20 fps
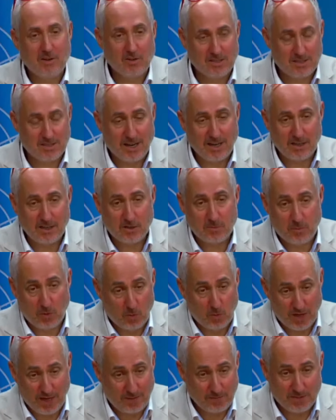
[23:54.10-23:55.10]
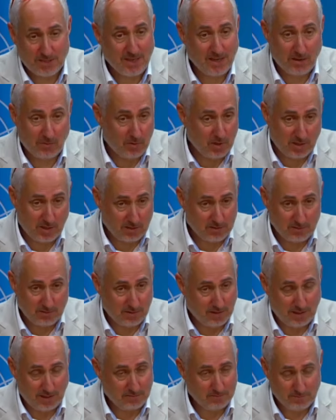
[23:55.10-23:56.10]
are silent. But what I'm saying,
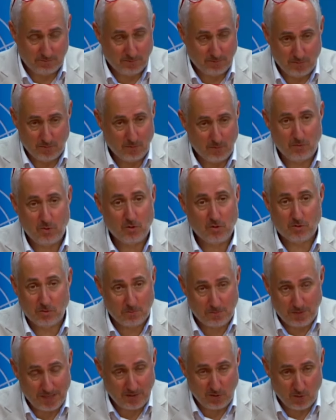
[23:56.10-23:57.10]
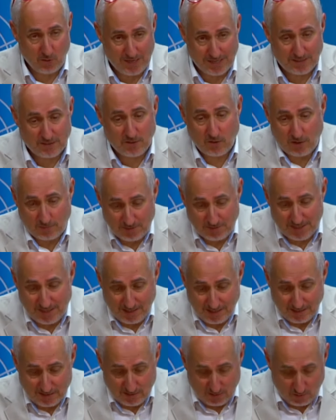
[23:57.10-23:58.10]
you can ping UNESCO. I'm saying
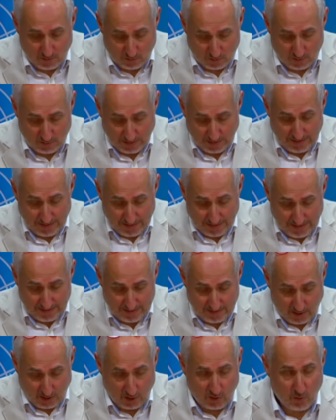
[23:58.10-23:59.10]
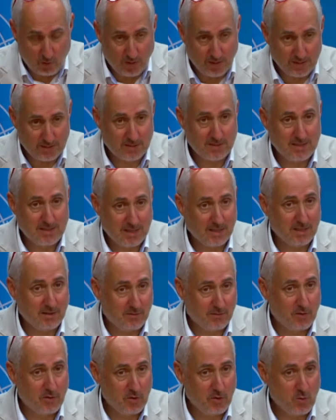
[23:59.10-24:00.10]
it's unwise dealing for the